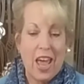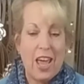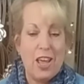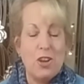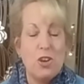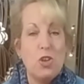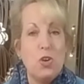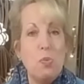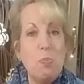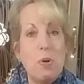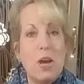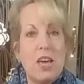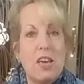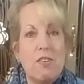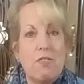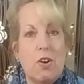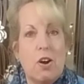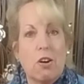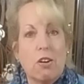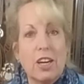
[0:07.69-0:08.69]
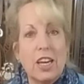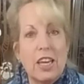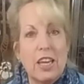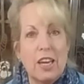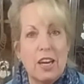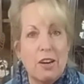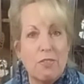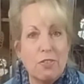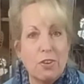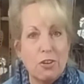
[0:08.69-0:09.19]
And you may have already
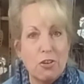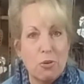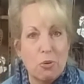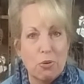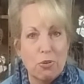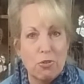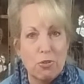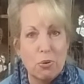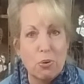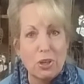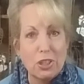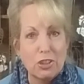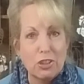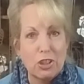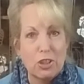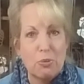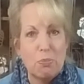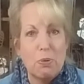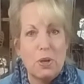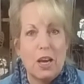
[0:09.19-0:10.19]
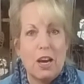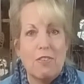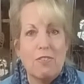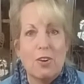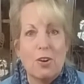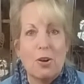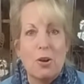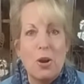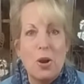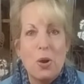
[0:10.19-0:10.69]
covered your storage cube
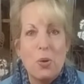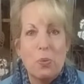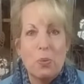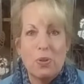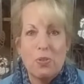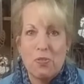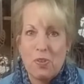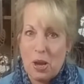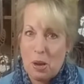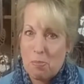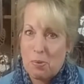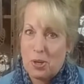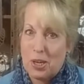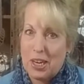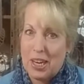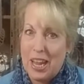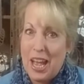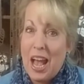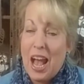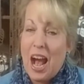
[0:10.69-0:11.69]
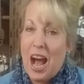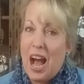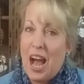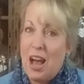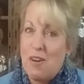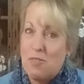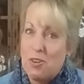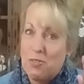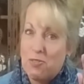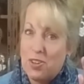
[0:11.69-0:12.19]
cover with fabric.
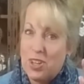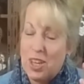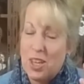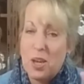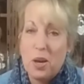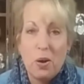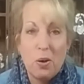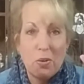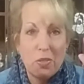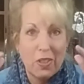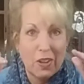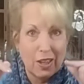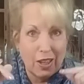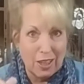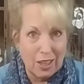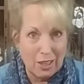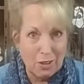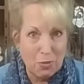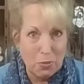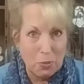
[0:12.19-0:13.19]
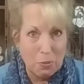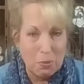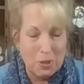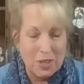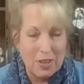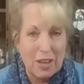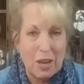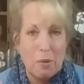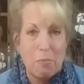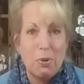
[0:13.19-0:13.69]
I have a video, the links will
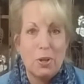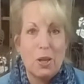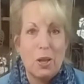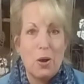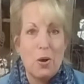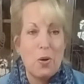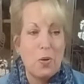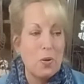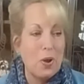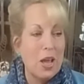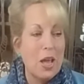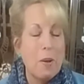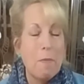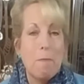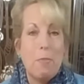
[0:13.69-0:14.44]
be down below.